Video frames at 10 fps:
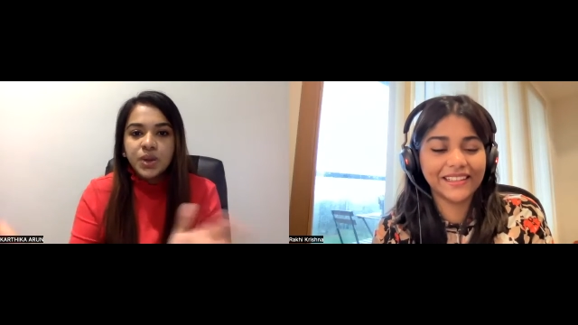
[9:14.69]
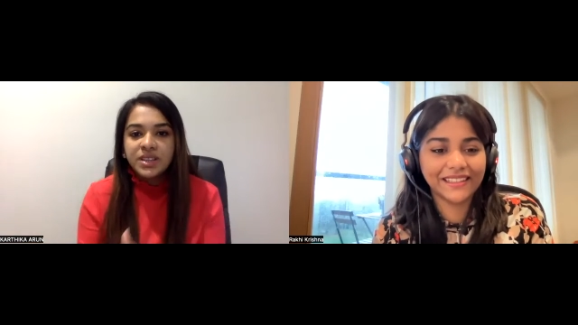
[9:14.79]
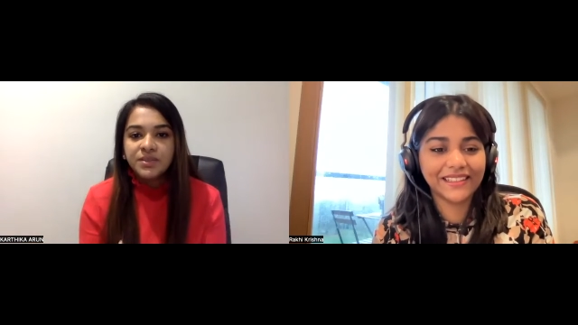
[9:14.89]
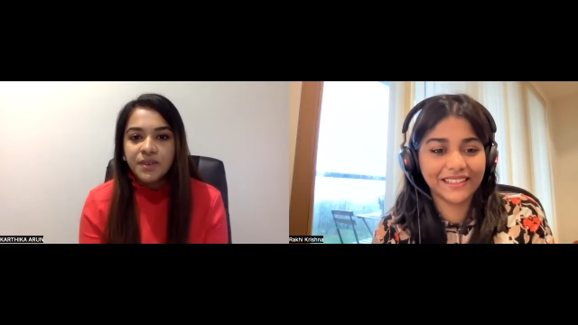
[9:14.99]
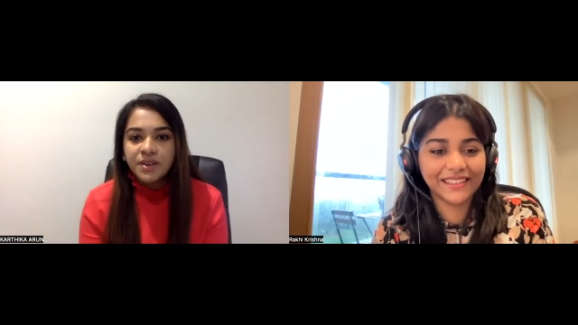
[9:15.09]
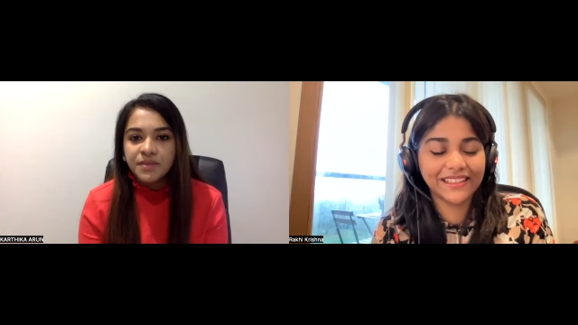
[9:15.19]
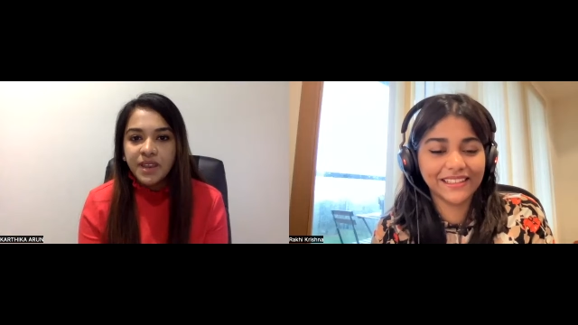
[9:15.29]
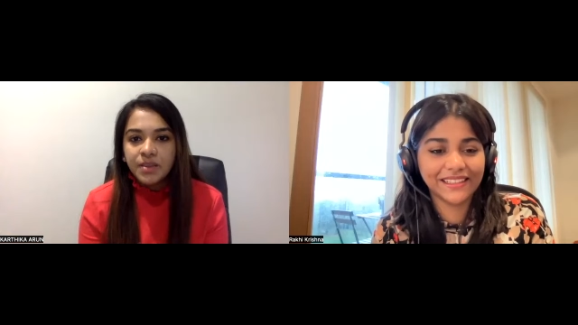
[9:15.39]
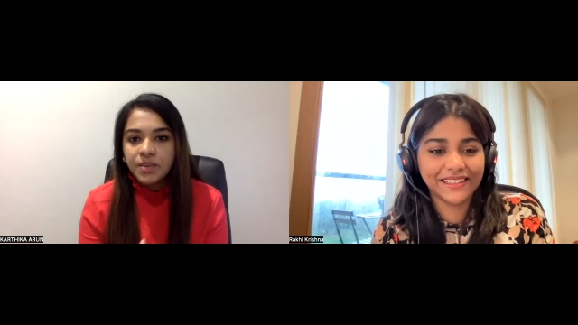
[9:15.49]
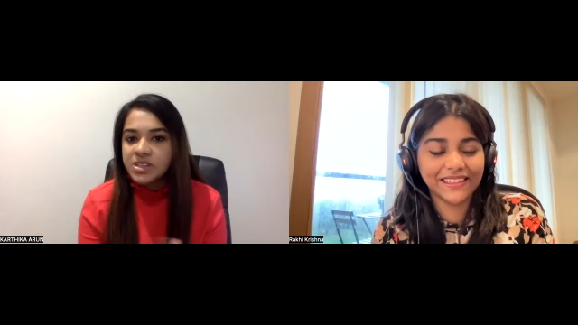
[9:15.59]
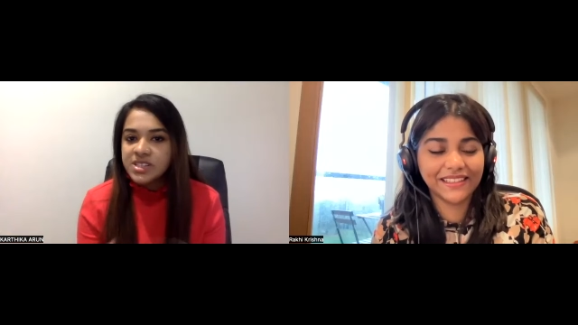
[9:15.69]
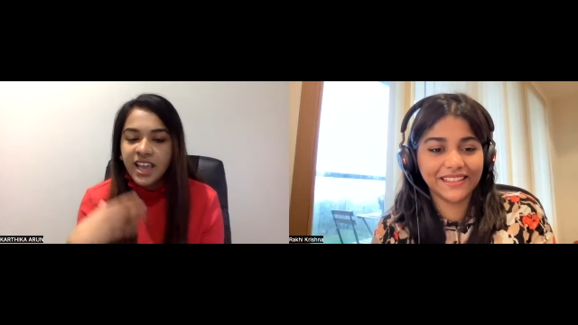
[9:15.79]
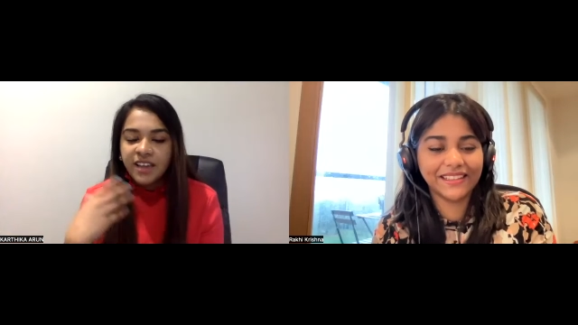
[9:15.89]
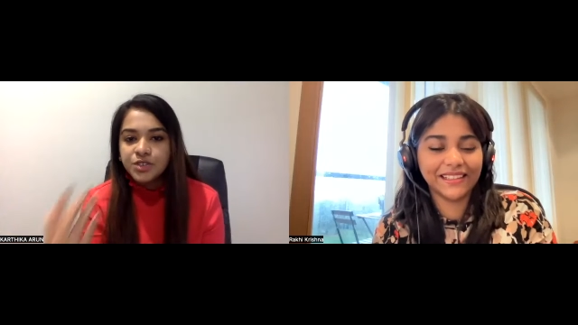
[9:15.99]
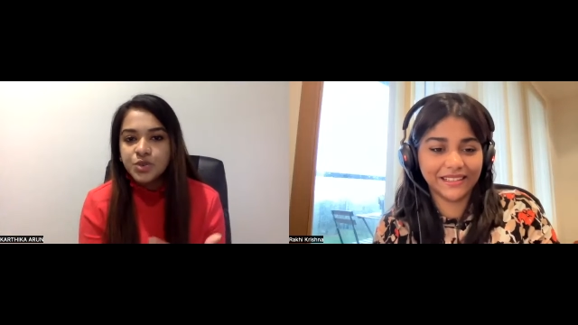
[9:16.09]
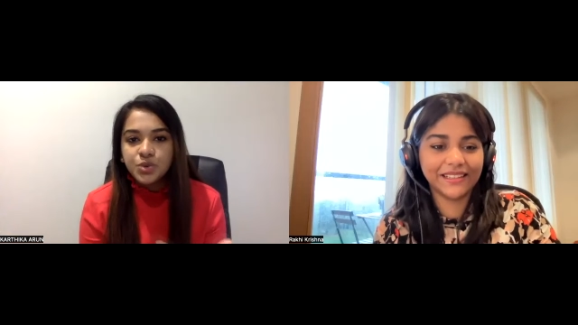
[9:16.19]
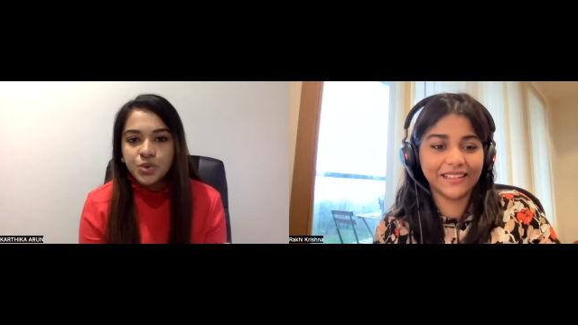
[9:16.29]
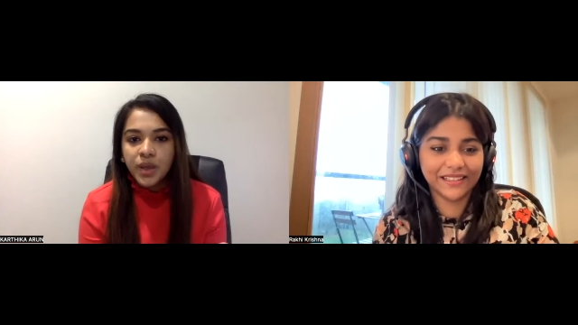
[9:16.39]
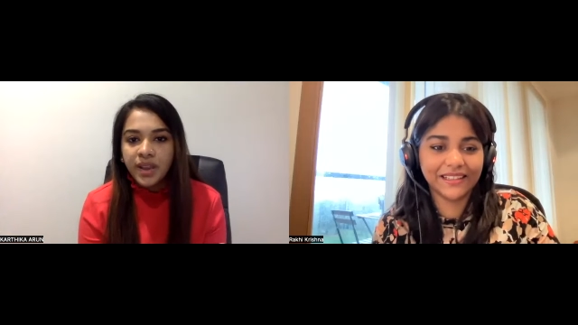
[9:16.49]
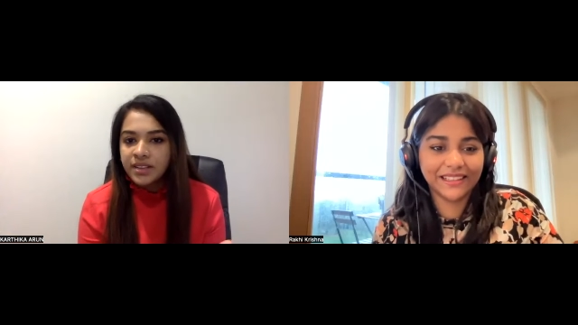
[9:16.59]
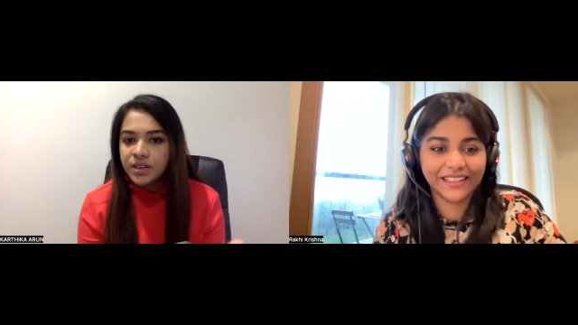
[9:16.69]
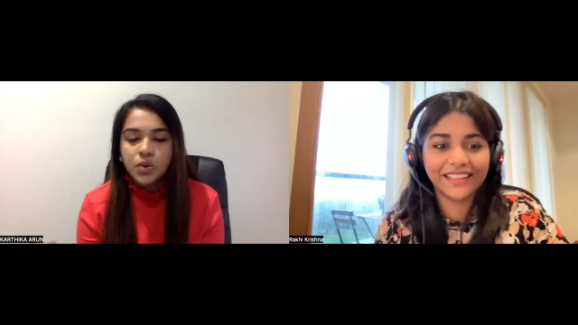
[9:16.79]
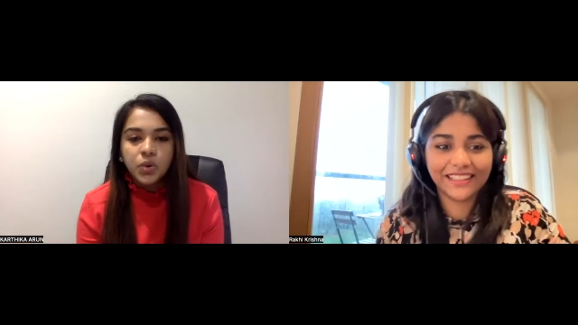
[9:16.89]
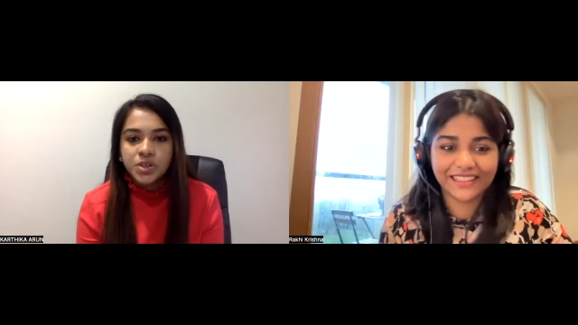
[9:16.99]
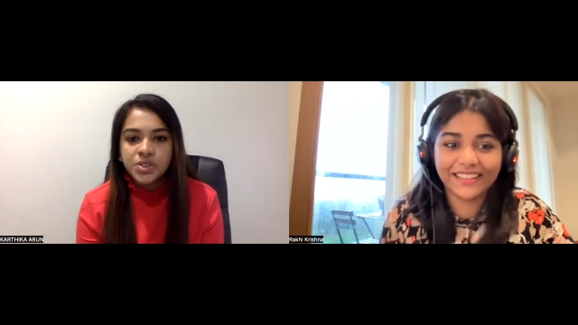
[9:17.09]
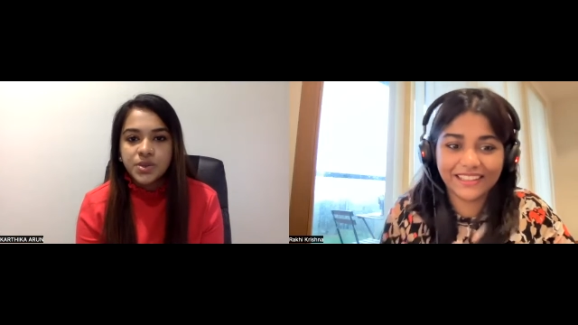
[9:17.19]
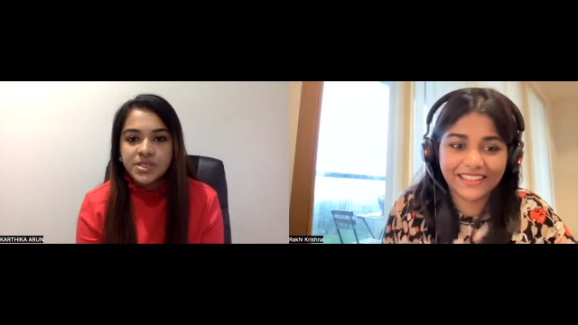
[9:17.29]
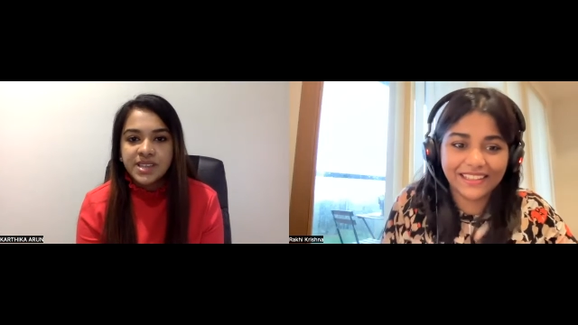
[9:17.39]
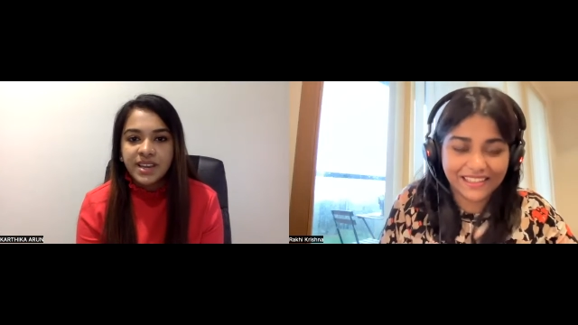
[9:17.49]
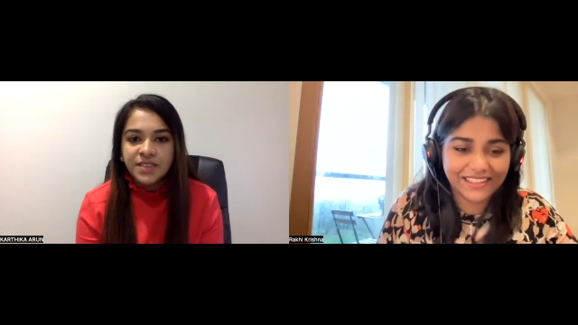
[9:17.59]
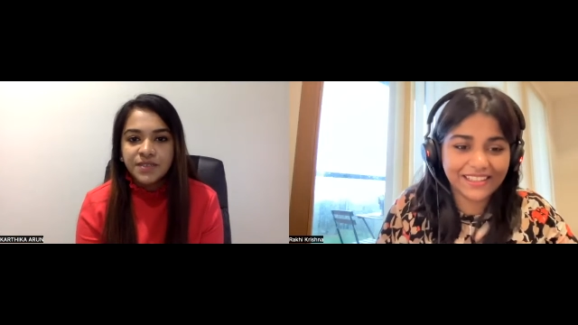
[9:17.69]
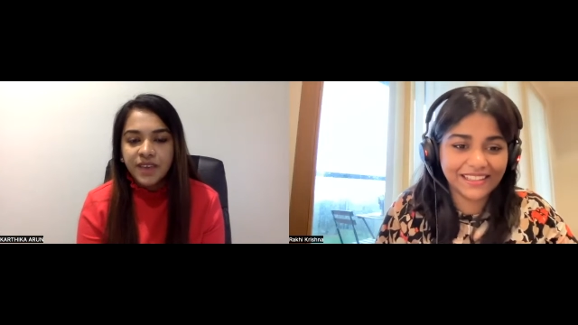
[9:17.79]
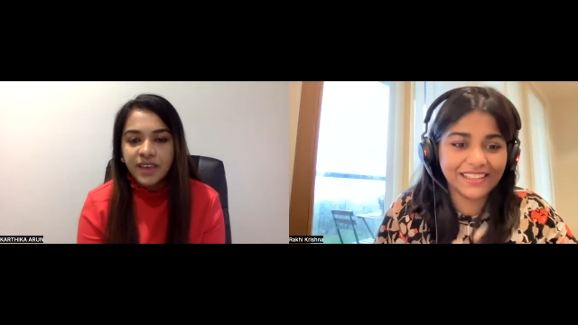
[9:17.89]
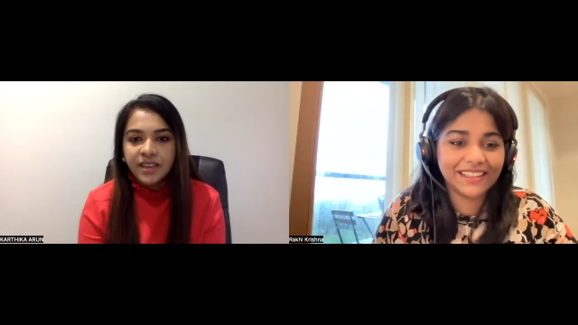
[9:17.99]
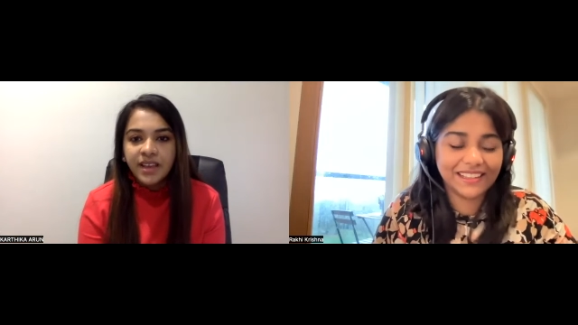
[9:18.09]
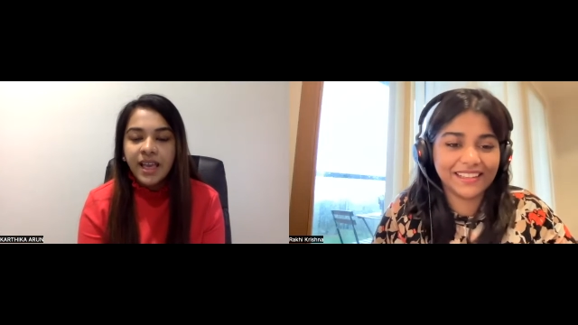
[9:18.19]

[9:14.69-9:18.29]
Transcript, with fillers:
Speaker 1: different field because I have to do another course or study further.